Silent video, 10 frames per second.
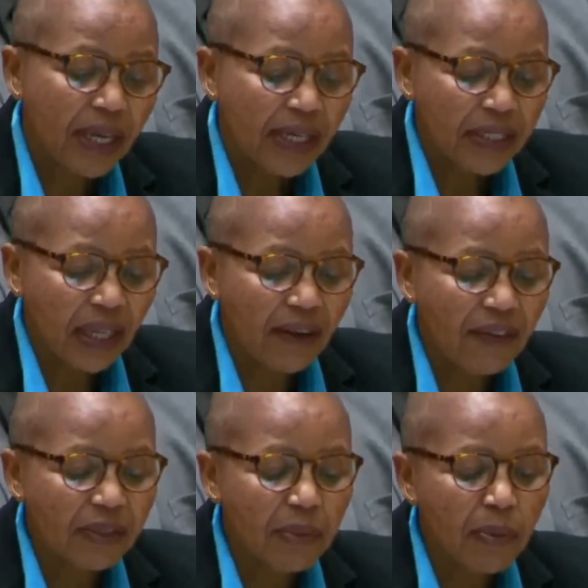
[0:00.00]
South
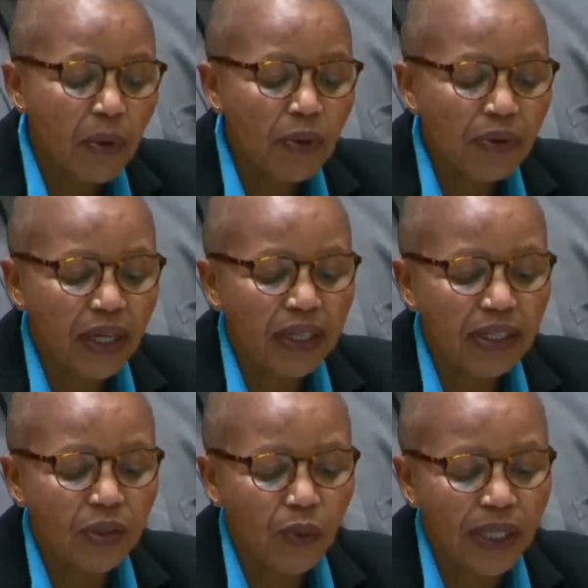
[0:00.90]
Africa's memorial
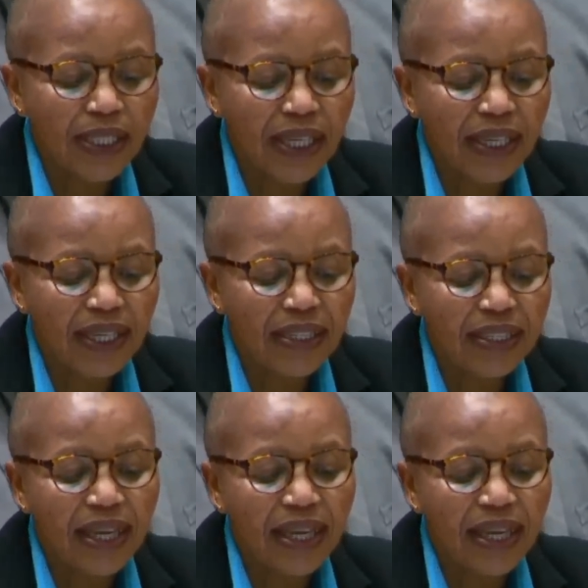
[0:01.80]
is once again